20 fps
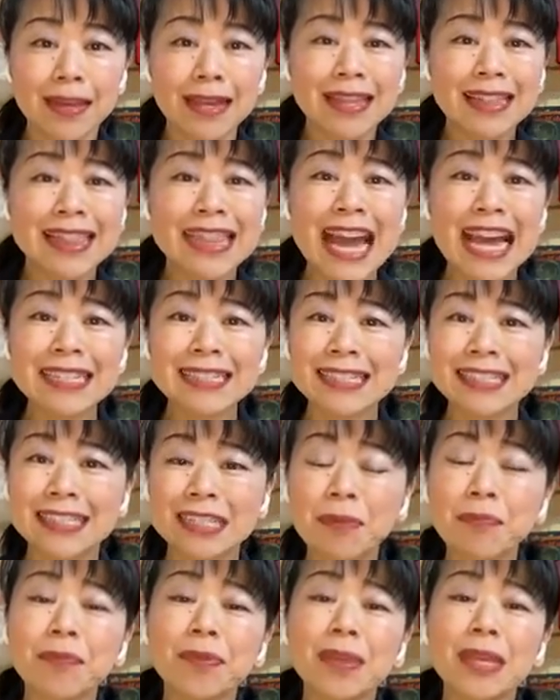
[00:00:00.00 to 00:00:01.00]
that's
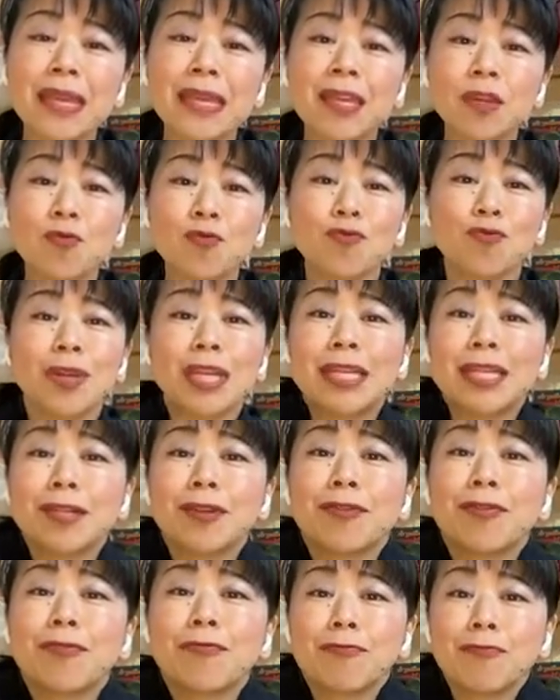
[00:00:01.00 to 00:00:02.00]
something
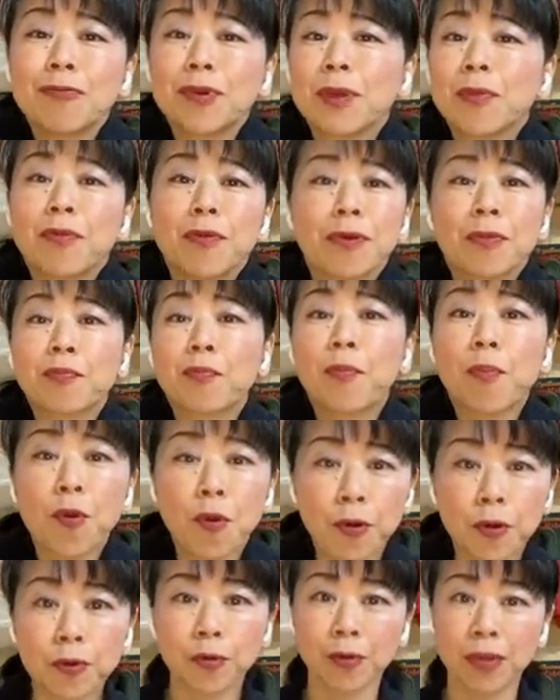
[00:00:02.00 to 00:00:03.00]
we weren't
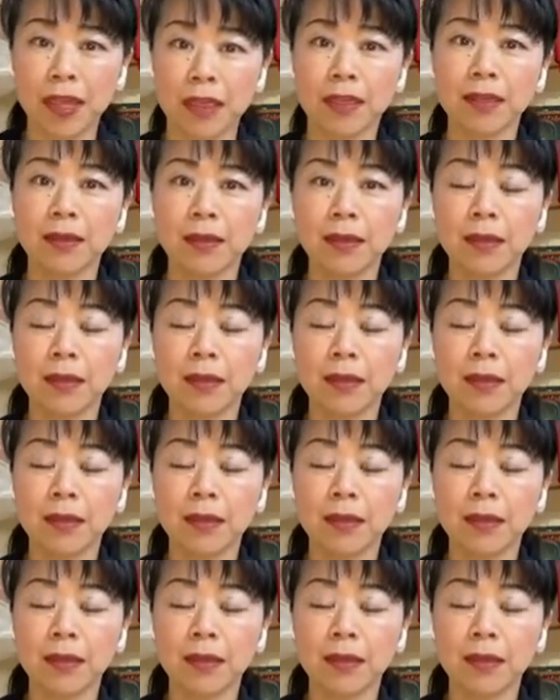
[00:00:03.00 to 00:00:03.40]
born with.